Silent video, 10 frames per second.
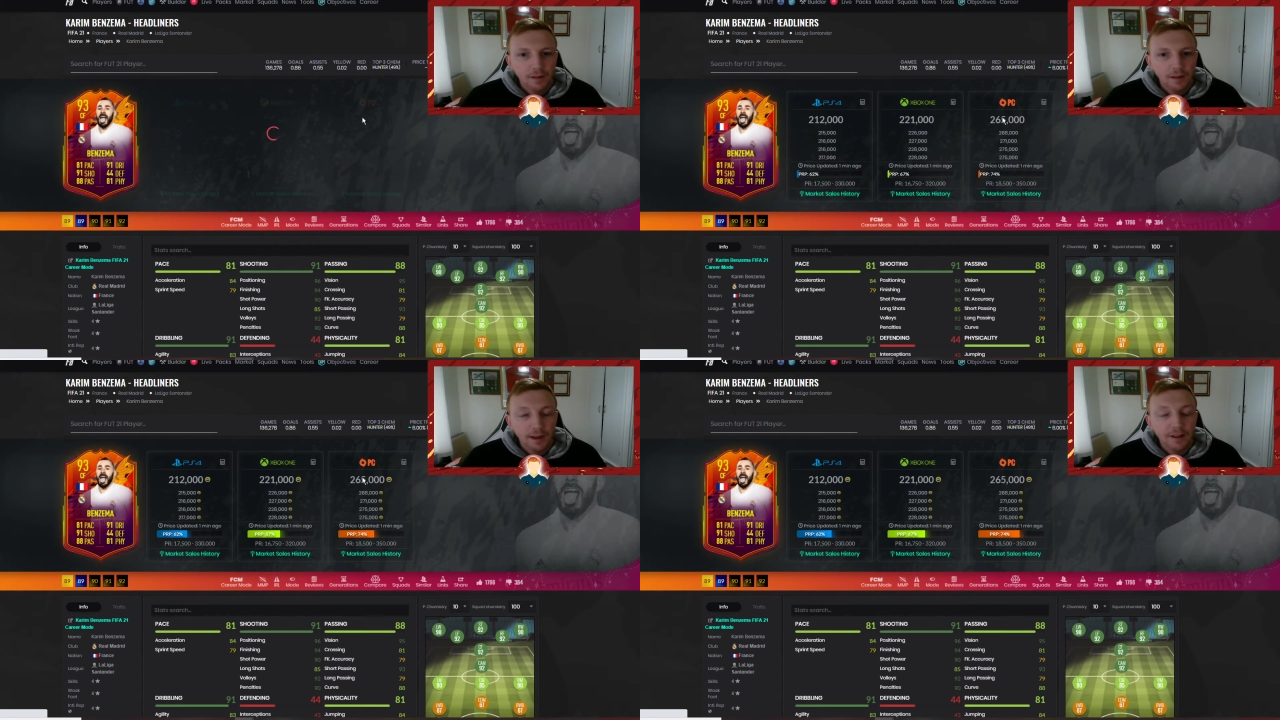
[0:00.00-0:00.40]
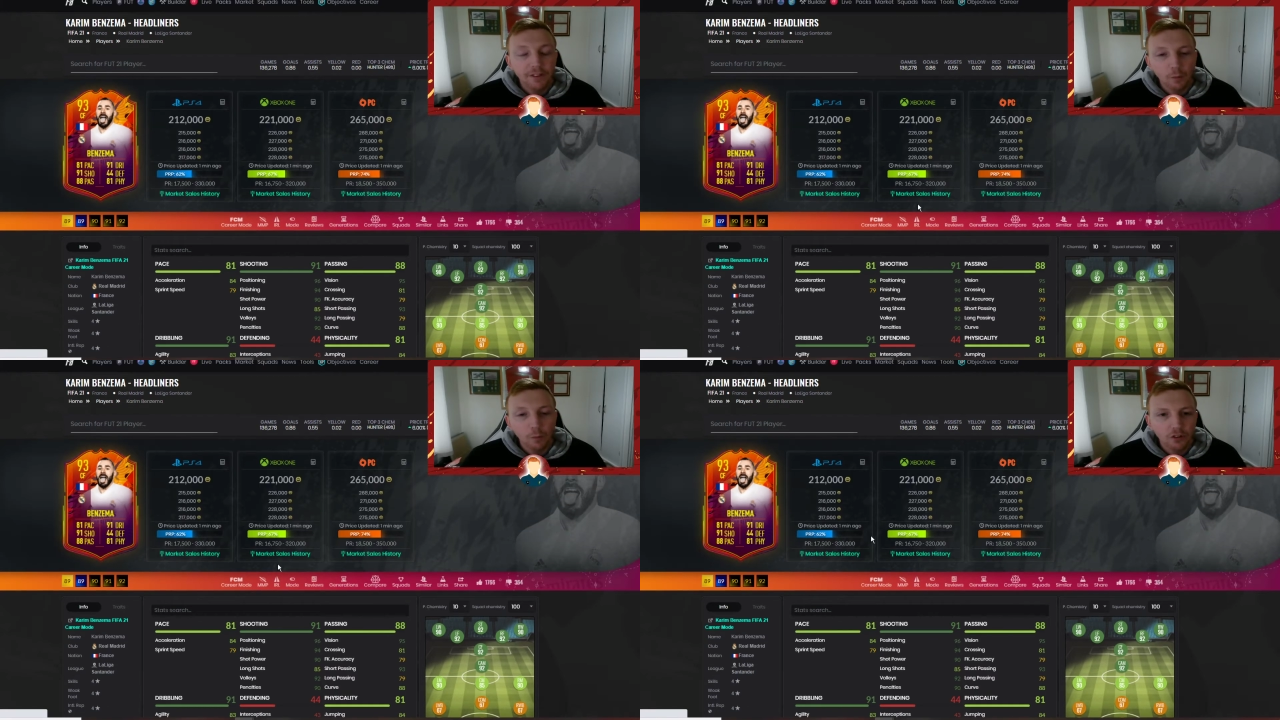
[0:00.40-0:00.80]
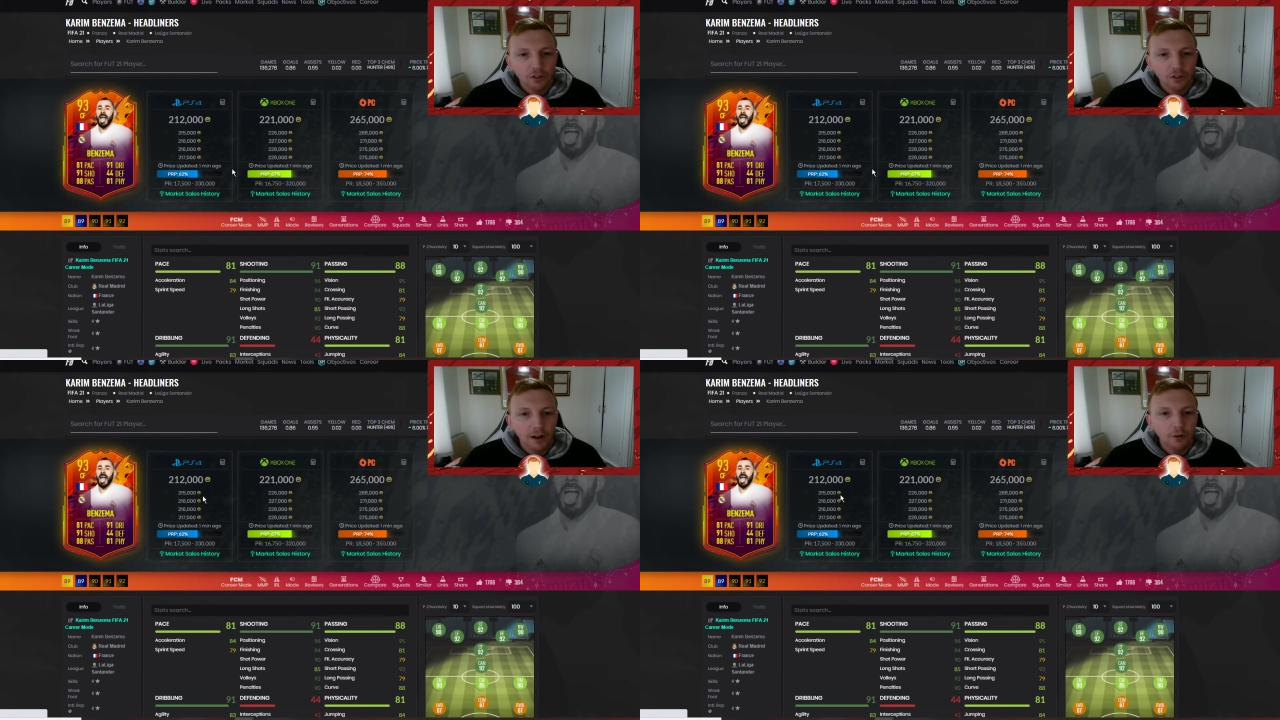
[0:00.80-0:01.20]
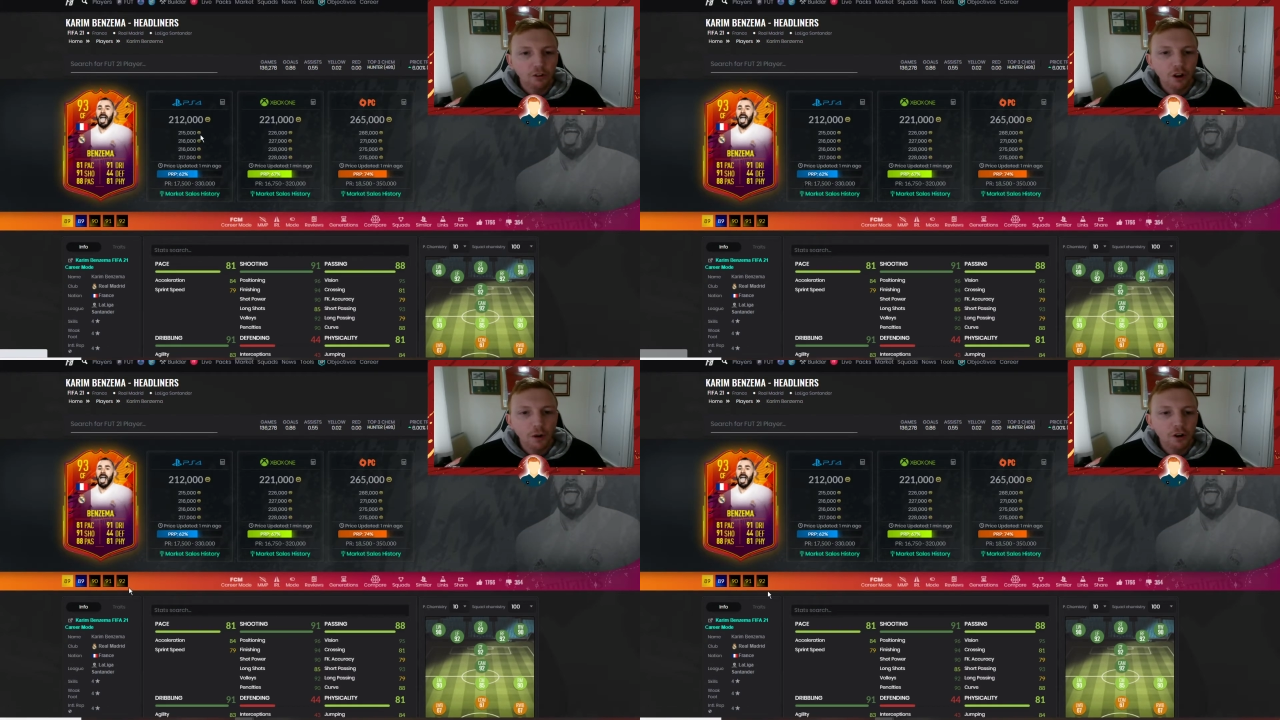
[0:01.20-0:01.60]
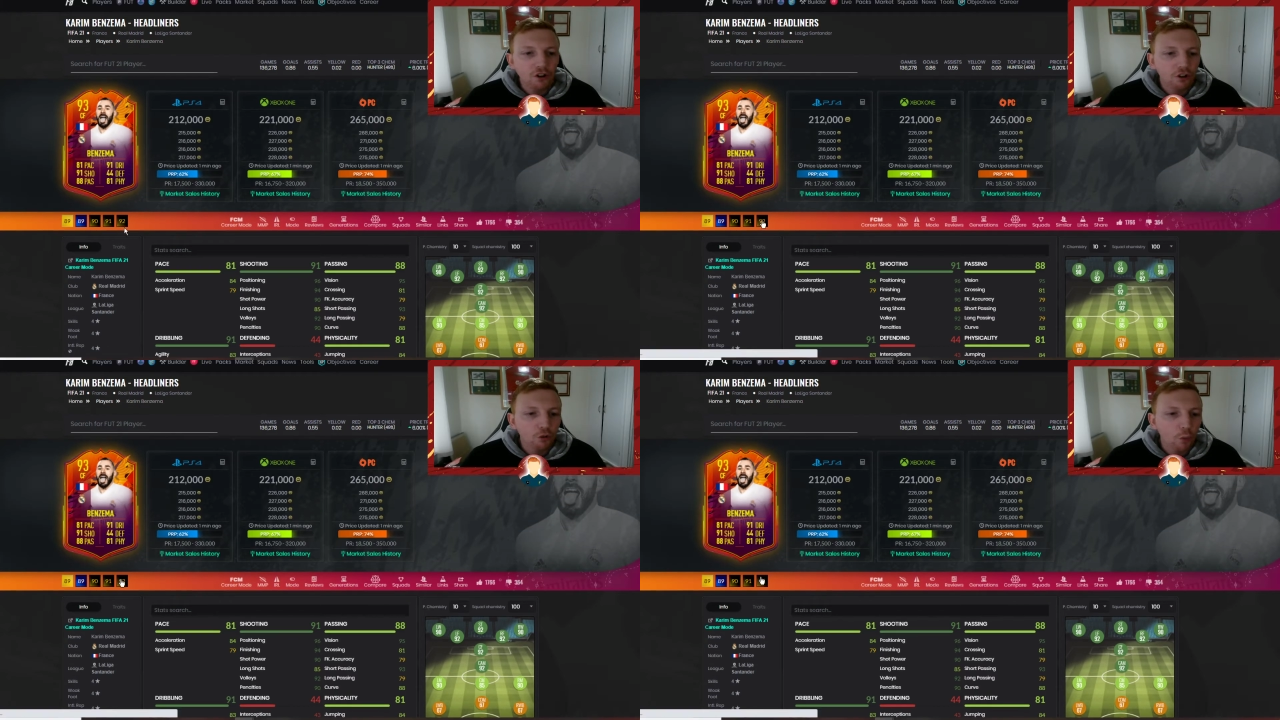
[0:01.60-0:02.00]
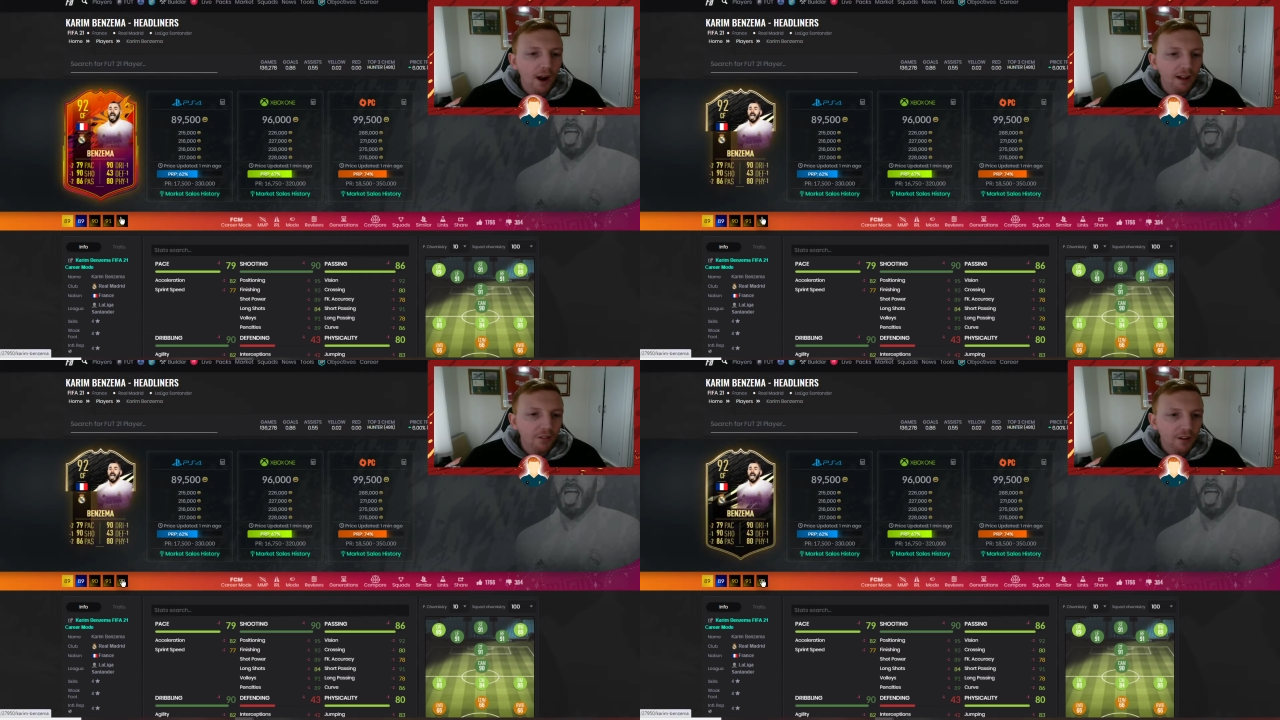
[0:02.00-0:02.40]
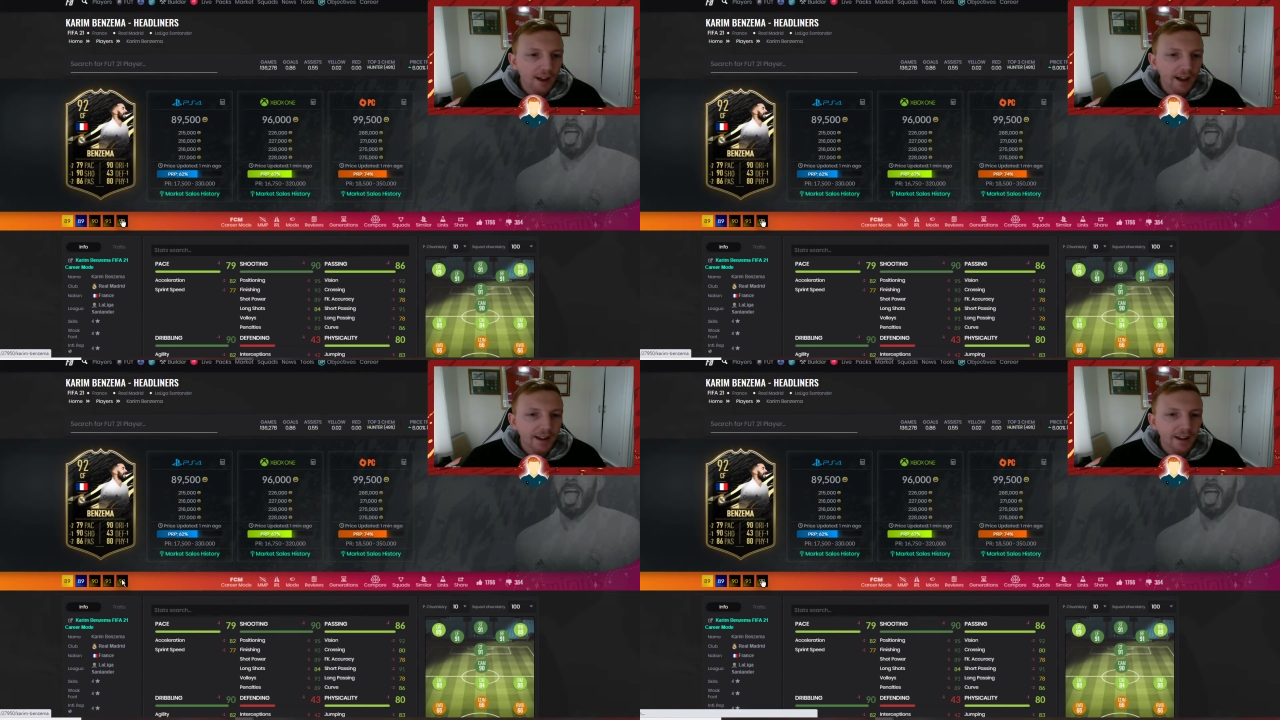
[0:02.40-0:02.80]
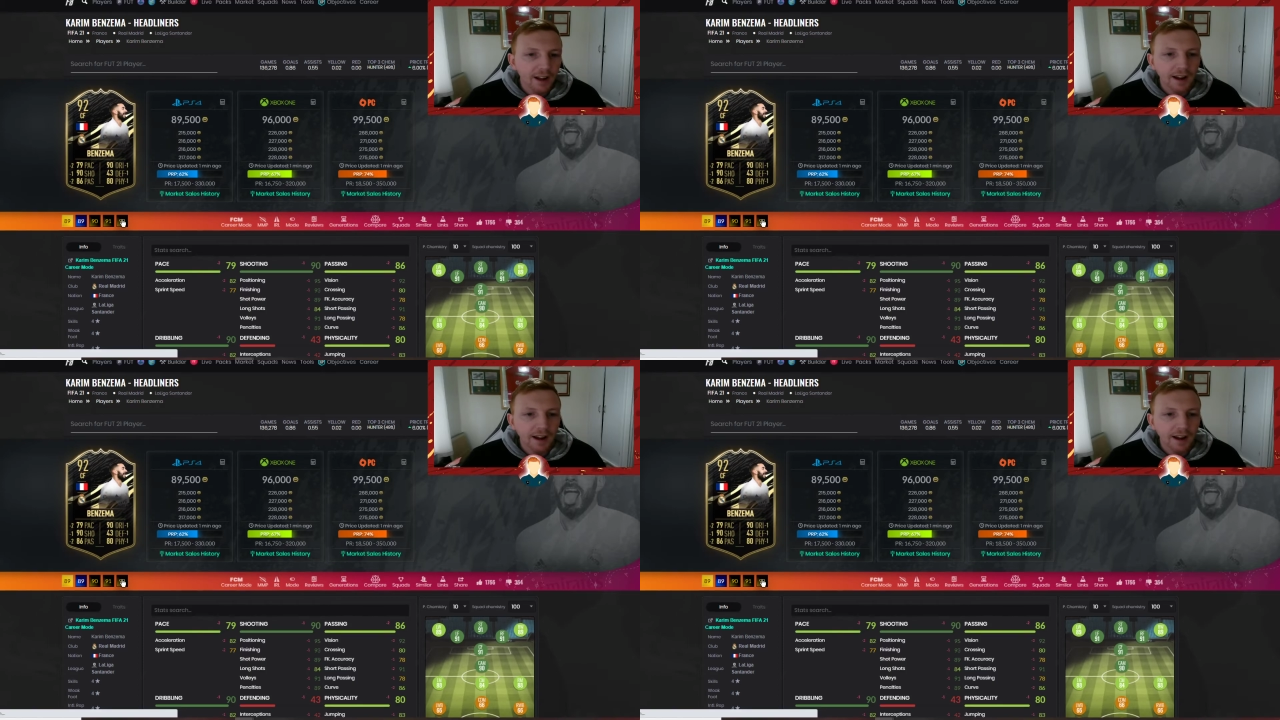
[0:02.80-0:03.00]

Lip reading: If it wants to load. 212k,